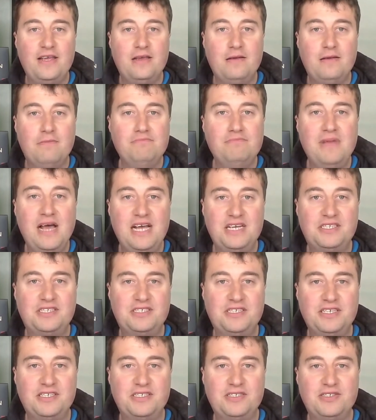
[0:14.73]
mesh
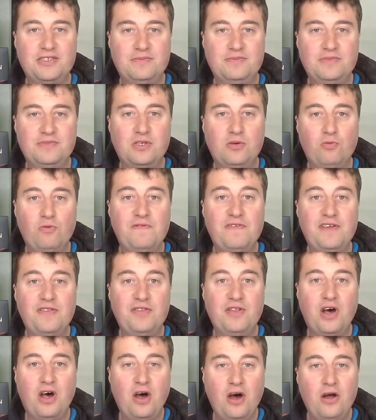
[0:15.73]
systems within the
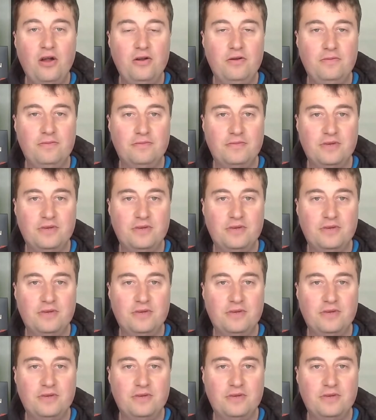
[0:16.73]
home.